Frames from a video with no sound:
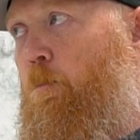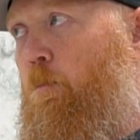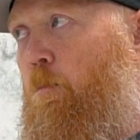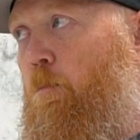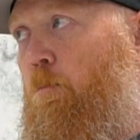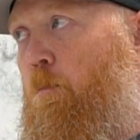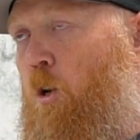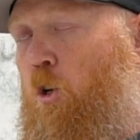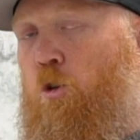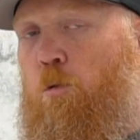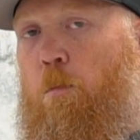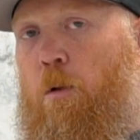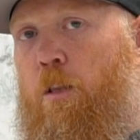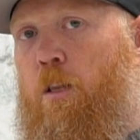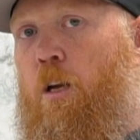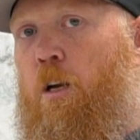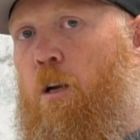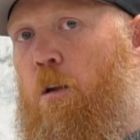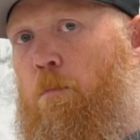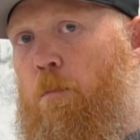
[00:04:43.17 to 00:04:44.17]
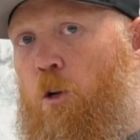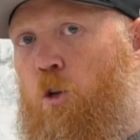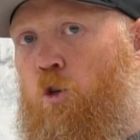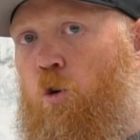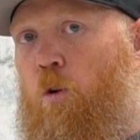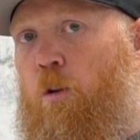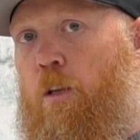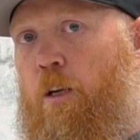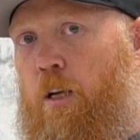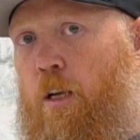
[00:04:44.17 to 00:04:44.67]
measurement they could
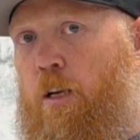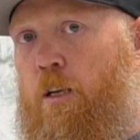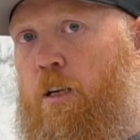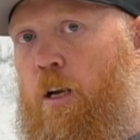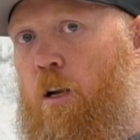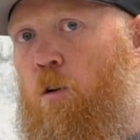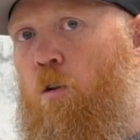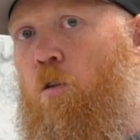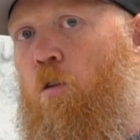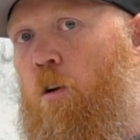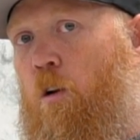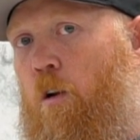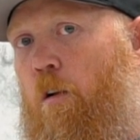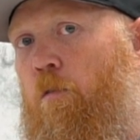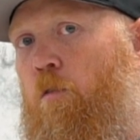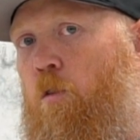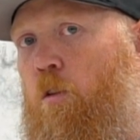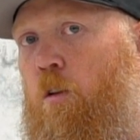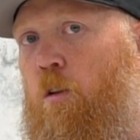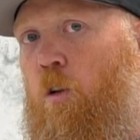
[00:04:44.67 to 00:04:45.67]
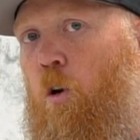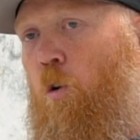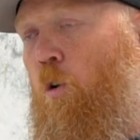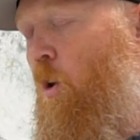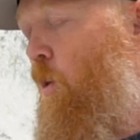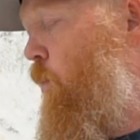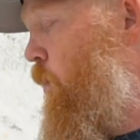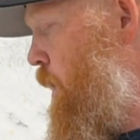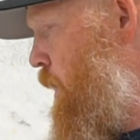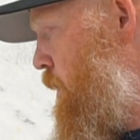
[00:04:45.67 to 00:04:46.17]
measure in the container to cover the
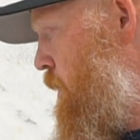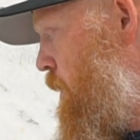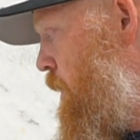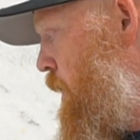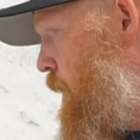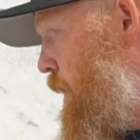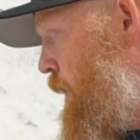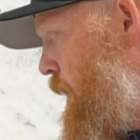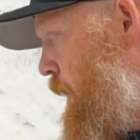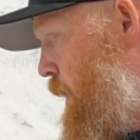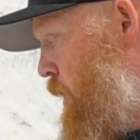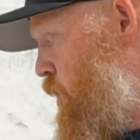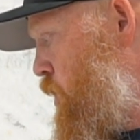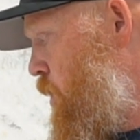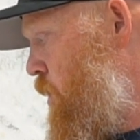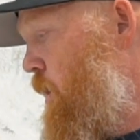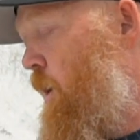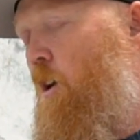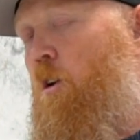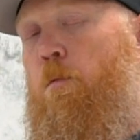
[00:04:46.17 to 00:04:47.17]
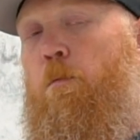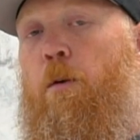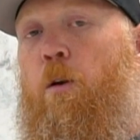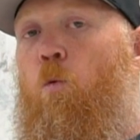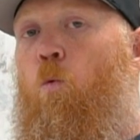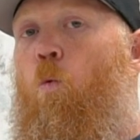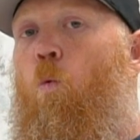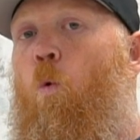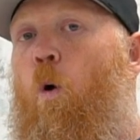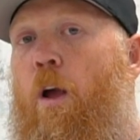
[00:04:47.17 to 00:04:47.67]
logo with, it turned out to be
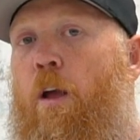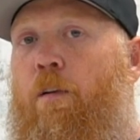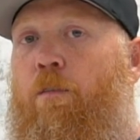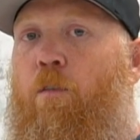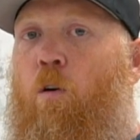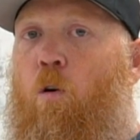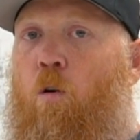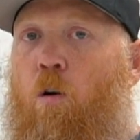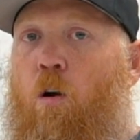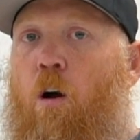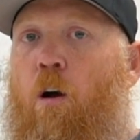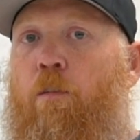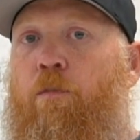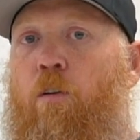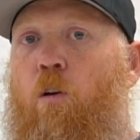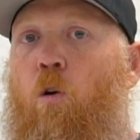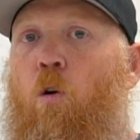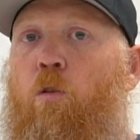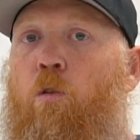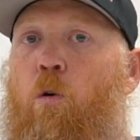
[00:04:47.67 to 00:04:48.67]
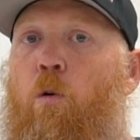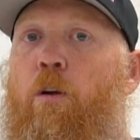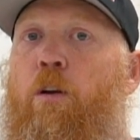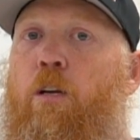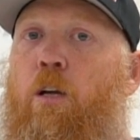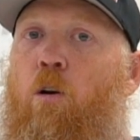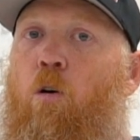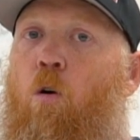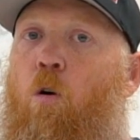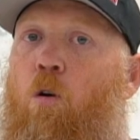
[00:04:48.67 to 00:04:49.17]
way far off. And although it
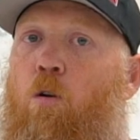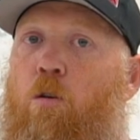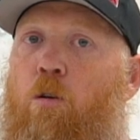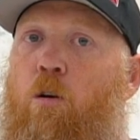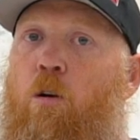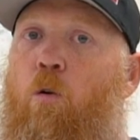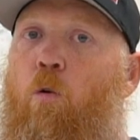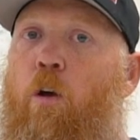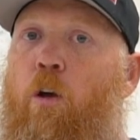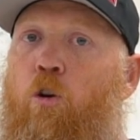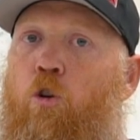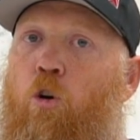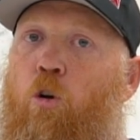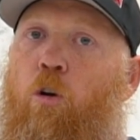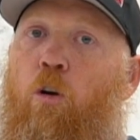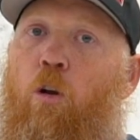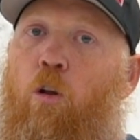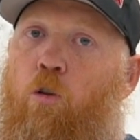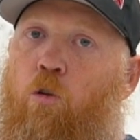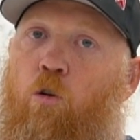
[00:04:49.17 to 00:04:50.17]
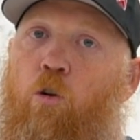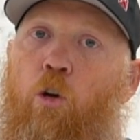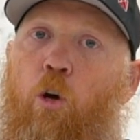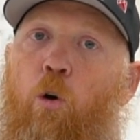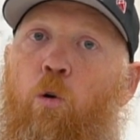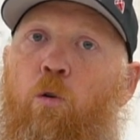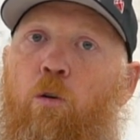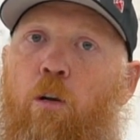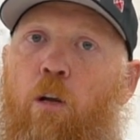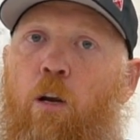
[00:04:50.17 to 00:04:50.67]
did harden, it took another
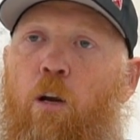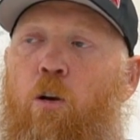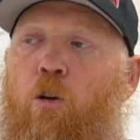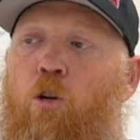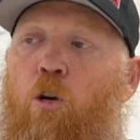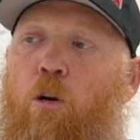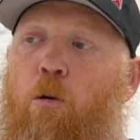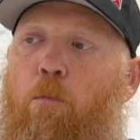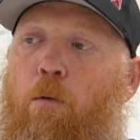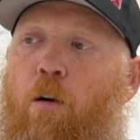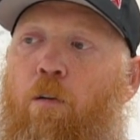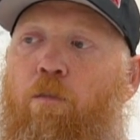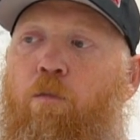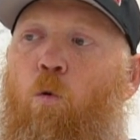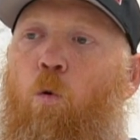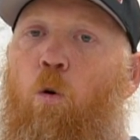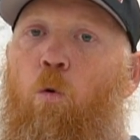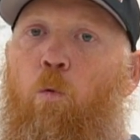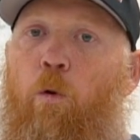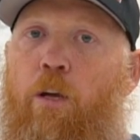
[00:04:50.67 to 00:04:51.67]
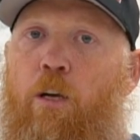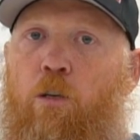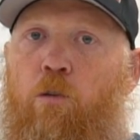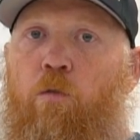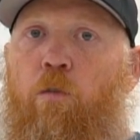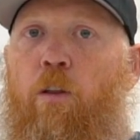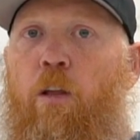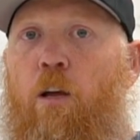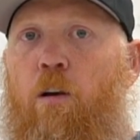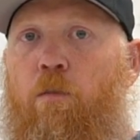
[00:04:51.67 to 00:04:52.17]
coat, and it took about 4 weeks
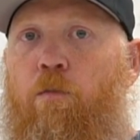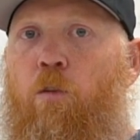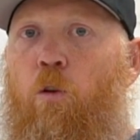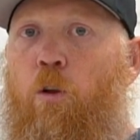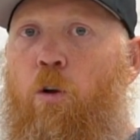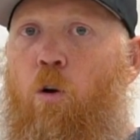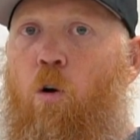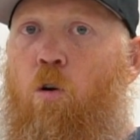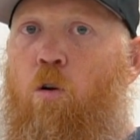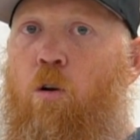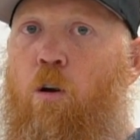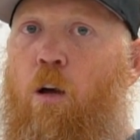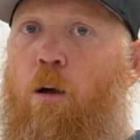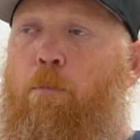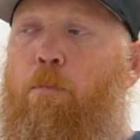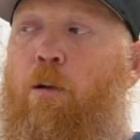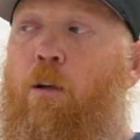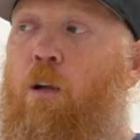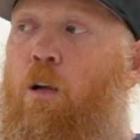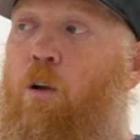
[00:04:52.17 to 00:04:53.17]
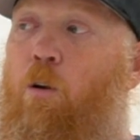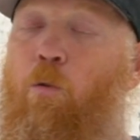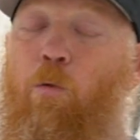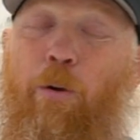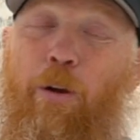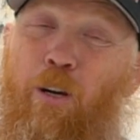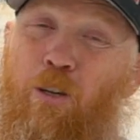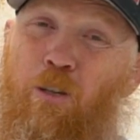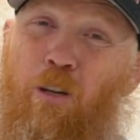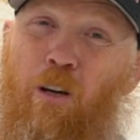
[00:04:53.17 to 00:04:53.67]
for that to fully harden up.
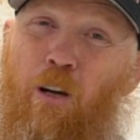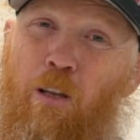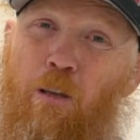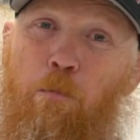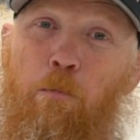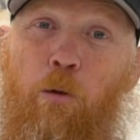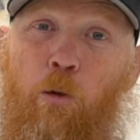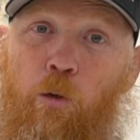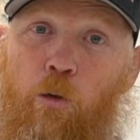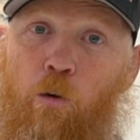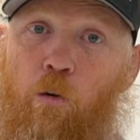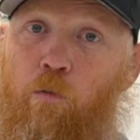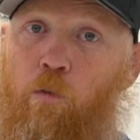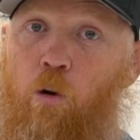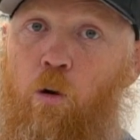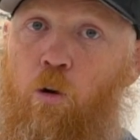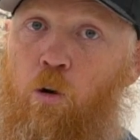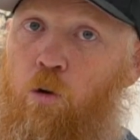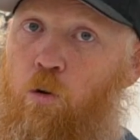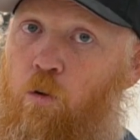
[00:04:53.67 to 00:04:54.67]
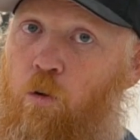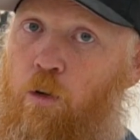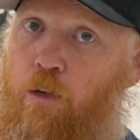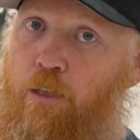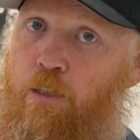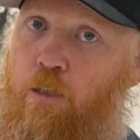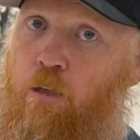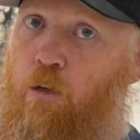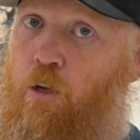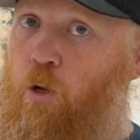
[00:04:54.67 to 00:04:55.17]
We actually got the building over 100
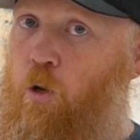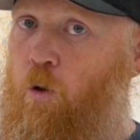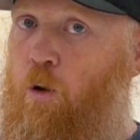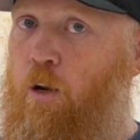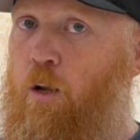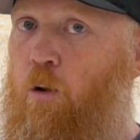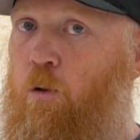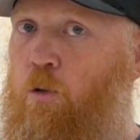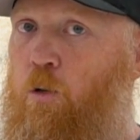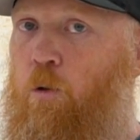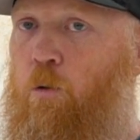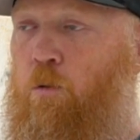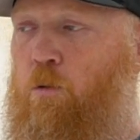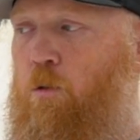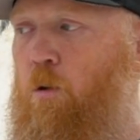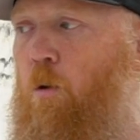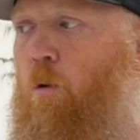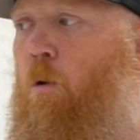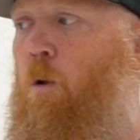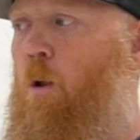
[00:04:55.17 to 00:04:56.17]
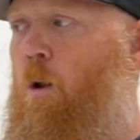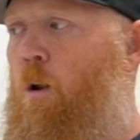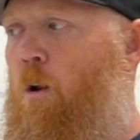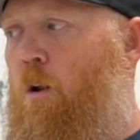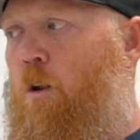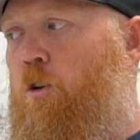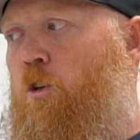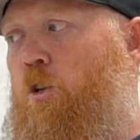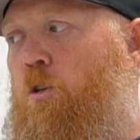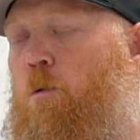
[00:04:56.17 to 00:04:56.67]
degrees to cure it out too. So
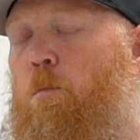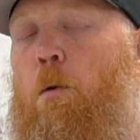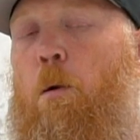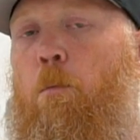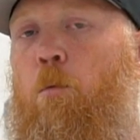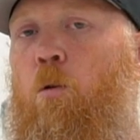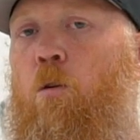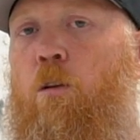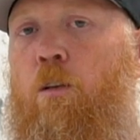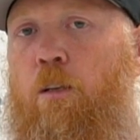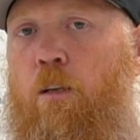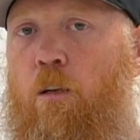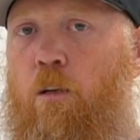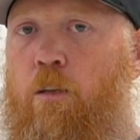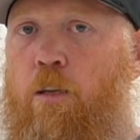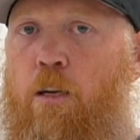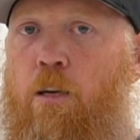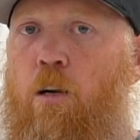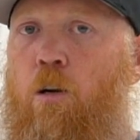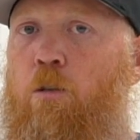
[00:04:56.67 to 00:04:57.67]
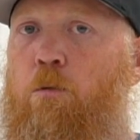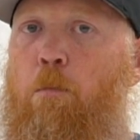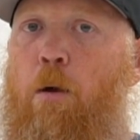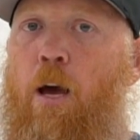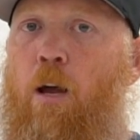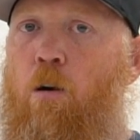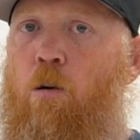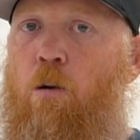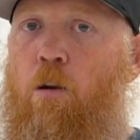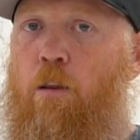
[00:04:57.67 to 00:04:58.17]
just remember, little details
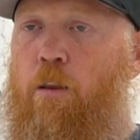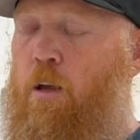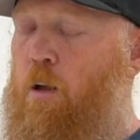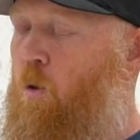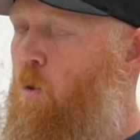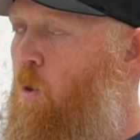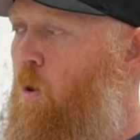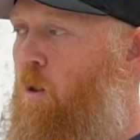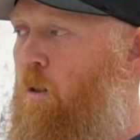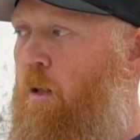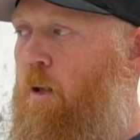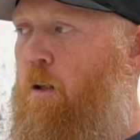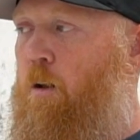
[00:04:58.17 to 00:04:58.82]
matter. They all add